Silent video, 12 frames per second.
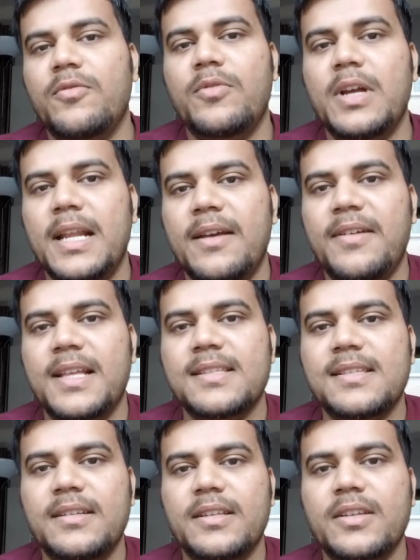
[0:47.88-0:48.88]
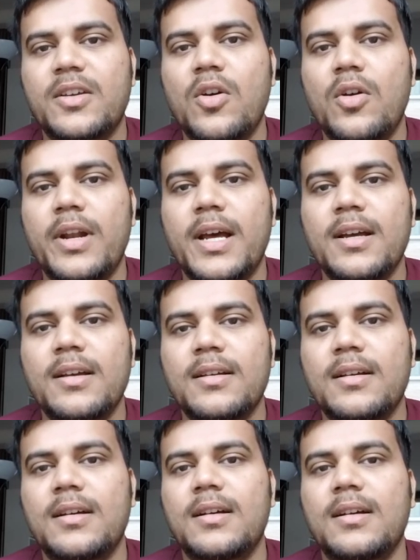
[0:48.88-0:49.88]
where I've answered in Quora,
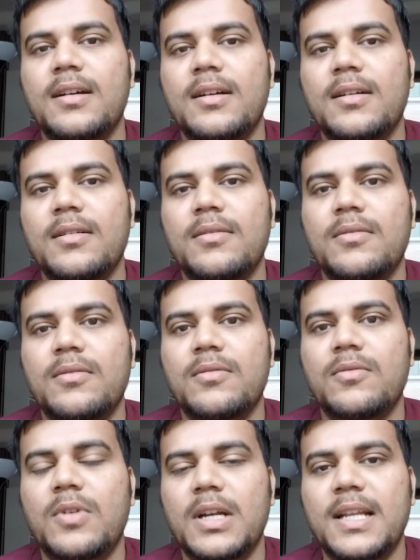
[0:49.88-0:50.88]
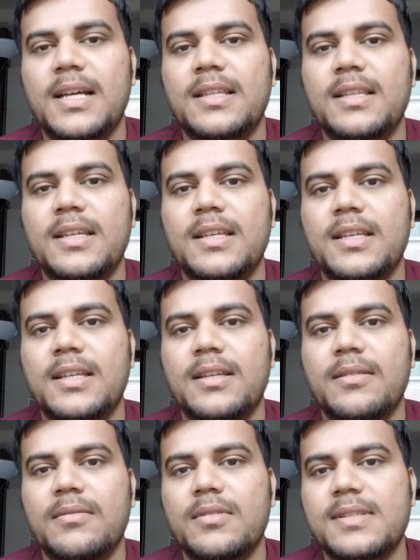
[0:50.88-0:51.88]
what are
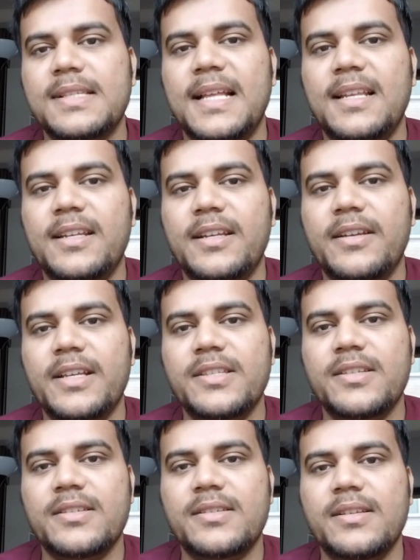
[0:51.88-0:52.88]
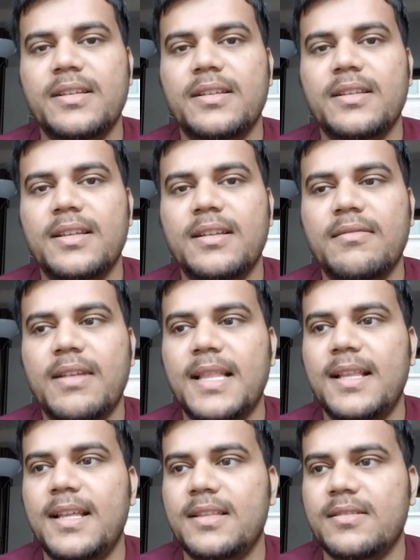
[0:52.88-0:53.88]
the salary ranges in
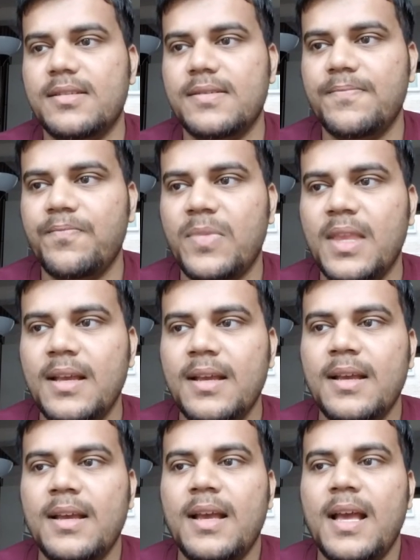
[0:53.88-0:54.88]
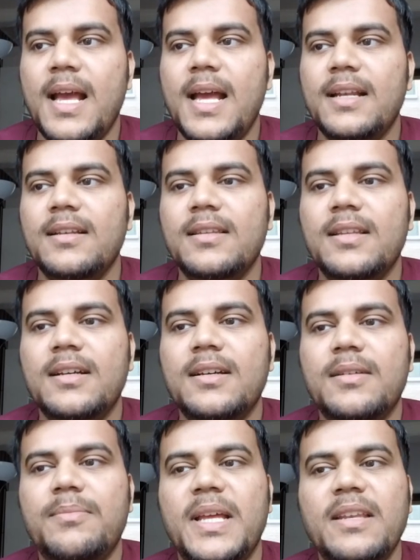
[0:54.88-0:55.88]
Netherlands. And
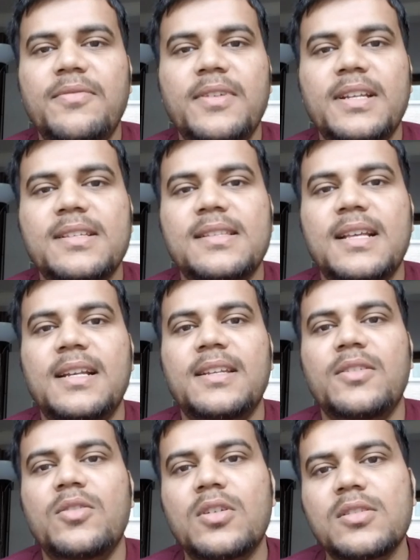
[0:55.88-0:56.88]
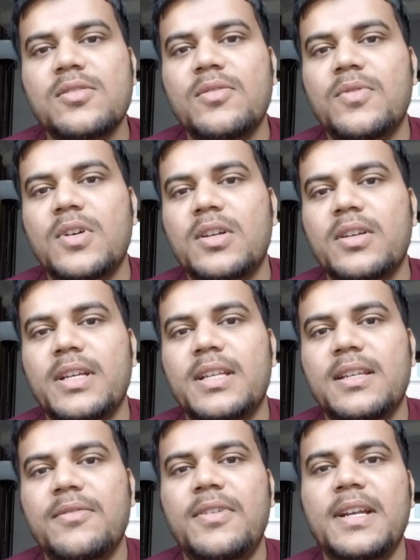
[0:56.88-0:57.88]
the benefit is that you also work
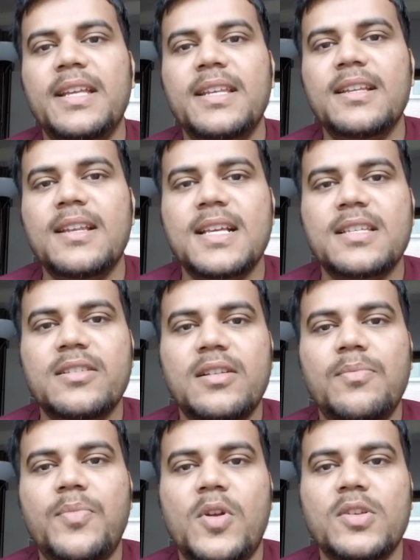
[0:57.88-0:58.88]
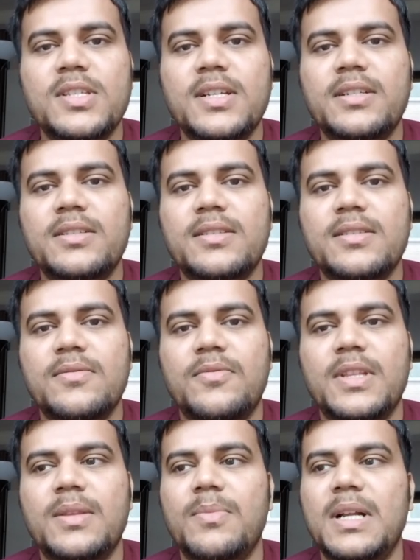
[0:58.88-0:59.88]
in different international projects
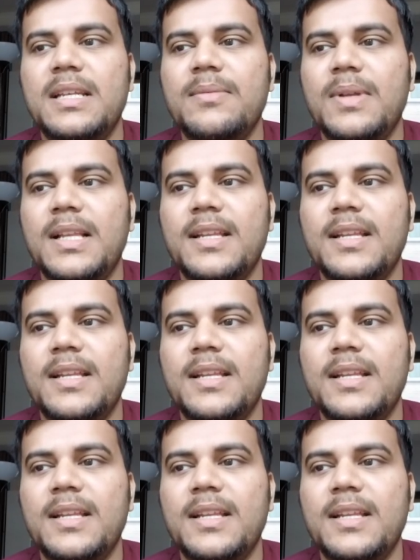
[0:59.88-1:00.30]
with multiple